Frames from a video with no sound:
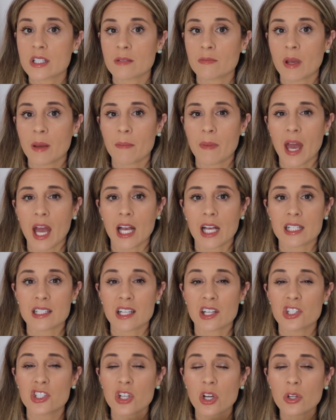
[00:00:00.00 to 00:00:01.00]
in my bag because
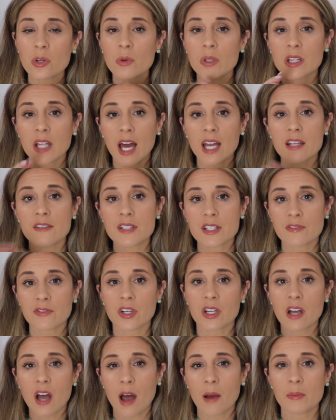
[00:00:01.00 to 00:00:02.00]
I show you a lot of
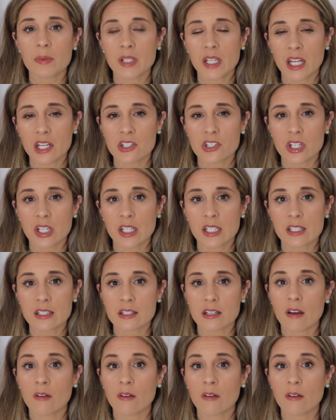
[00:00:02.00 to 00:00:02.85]
different combinations